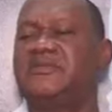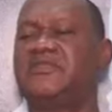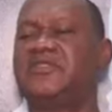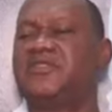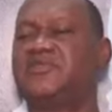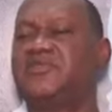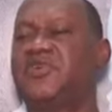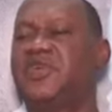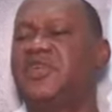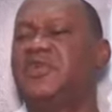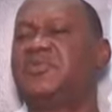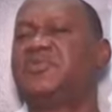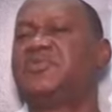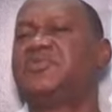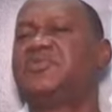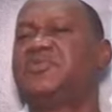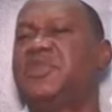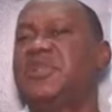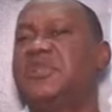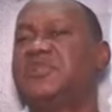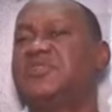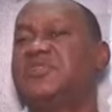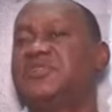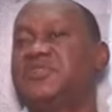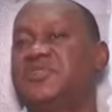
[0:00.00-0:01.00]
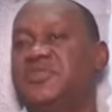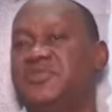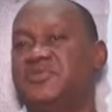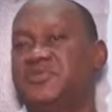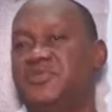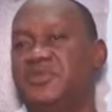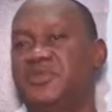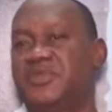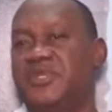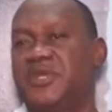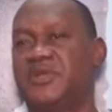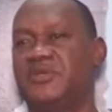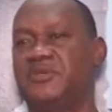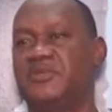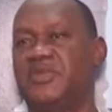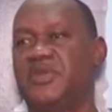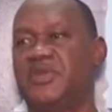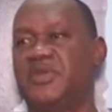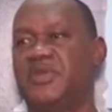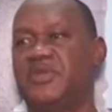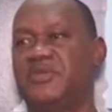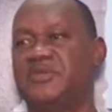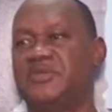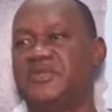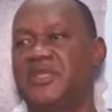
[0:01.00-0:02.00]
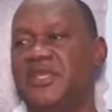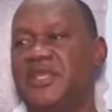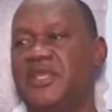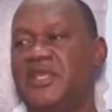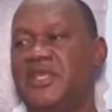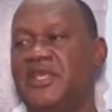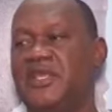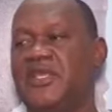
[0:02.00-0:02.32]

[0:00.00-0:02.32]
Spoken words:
developed relationships with them, because